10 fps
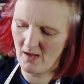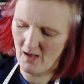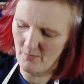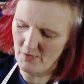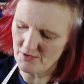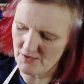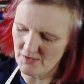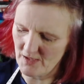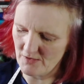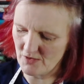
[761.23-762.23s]
and we just
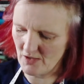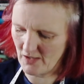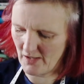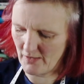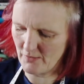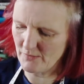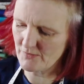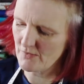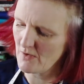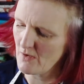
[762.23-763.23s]
need to close